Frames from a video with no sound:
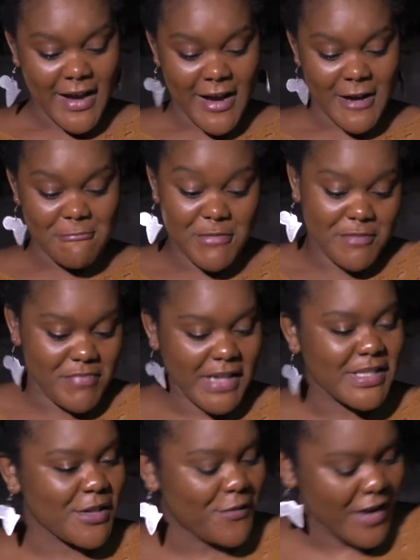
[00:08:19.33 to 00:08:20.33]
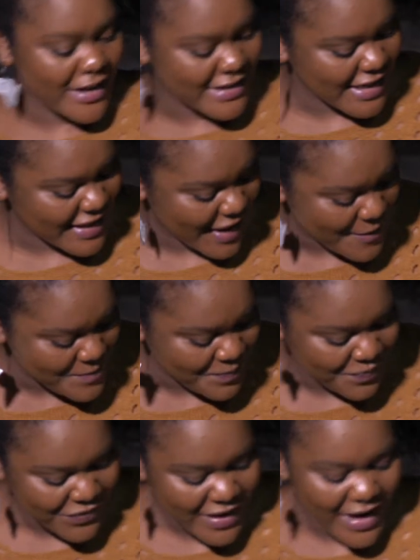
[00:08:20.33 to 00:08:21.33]
But best of luck to them.
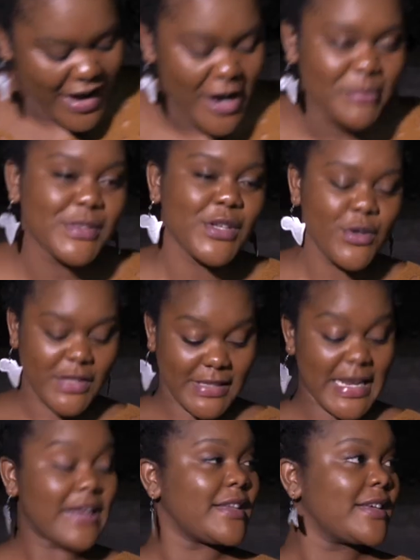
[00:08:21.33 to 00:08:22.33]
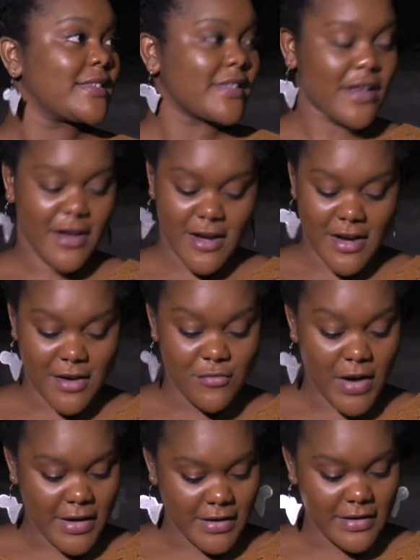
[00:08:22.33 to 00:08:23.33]
So the standings
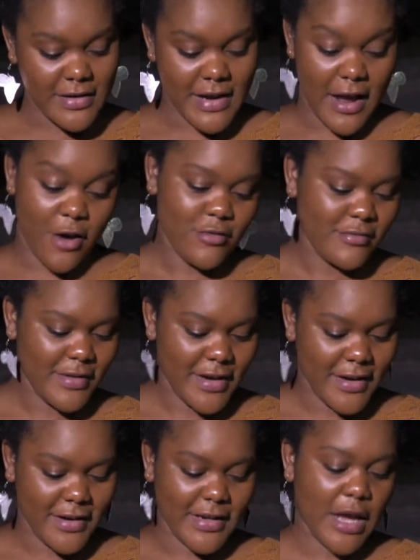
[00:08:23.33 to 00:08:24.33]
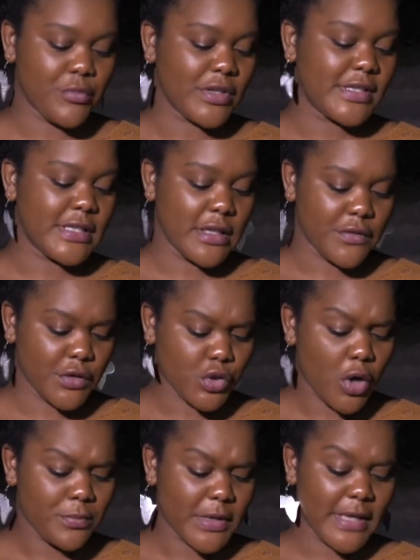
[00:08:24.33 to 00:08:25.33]
right now, Cabra's still at the
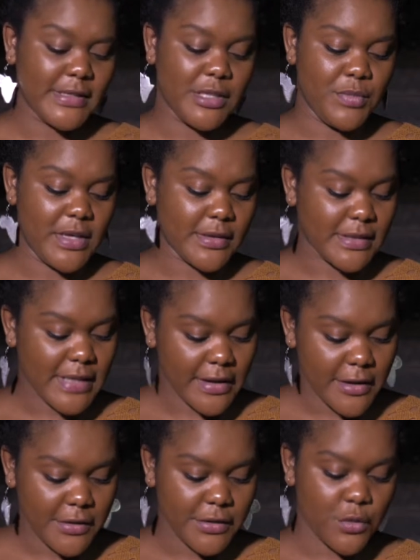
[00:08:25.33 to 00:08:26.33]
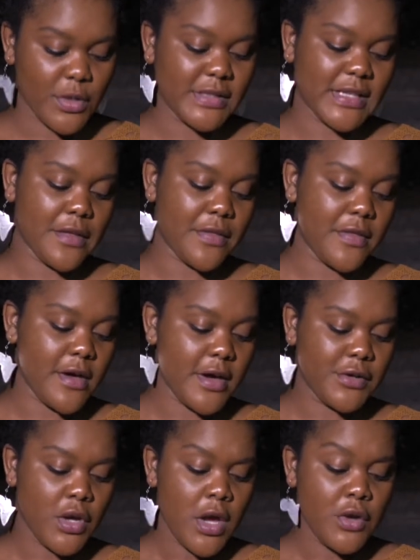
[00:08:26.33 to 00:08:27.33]
top, KCB at 2nd, Quins at
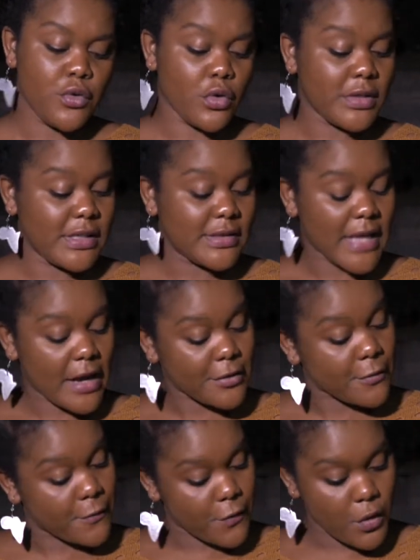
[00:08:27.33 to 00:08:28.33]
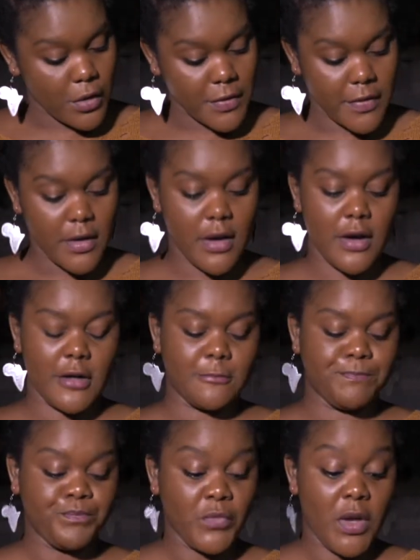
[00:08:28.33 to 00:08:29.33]
3rd, Nondi's at 4th,
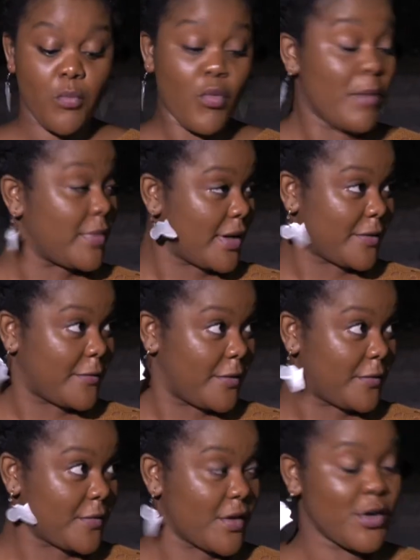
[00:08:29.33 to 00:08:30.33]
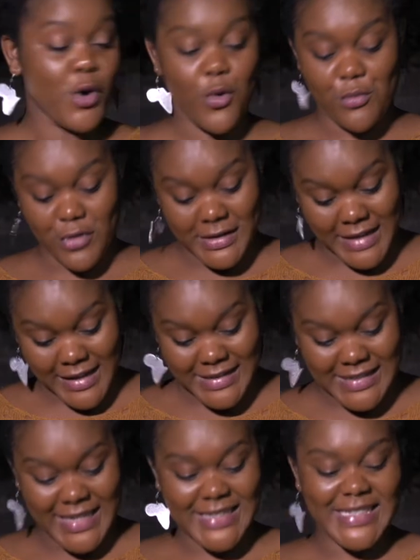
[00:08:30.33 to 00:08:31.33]
Mwamba at 5th, Homeboys at
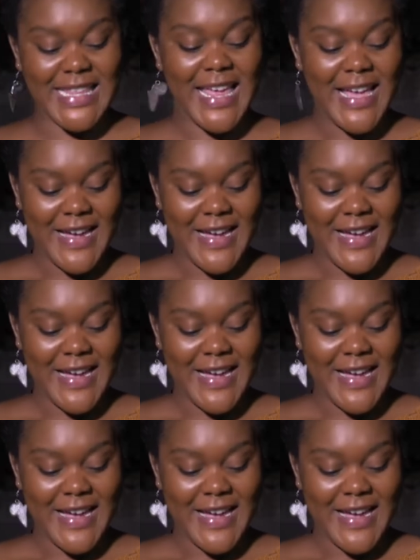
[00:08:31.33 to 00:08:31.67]
6th,